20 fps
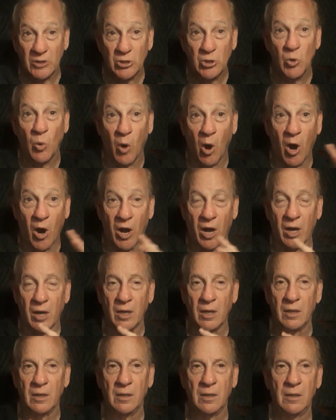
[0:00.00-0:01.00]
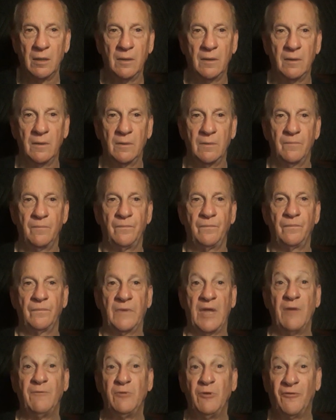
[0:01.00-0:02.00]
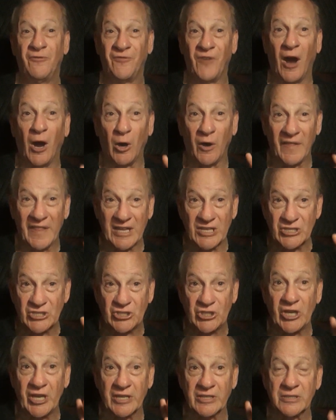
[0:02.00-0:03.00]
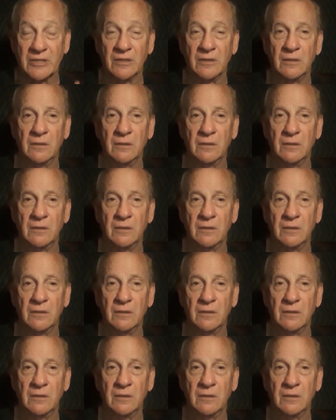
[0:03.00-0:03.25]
you are if you follow that shit.